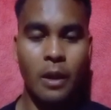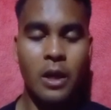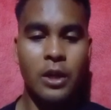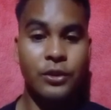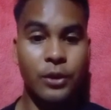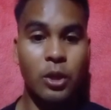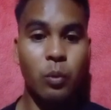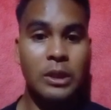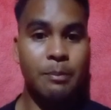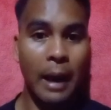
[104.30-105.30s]
So it
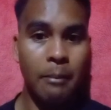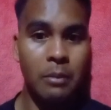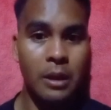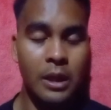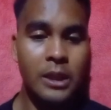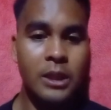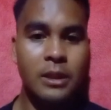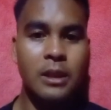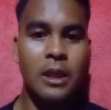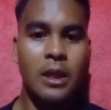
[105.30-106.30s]
was
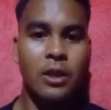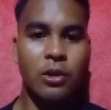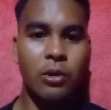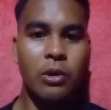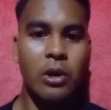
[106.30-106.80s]
published, during,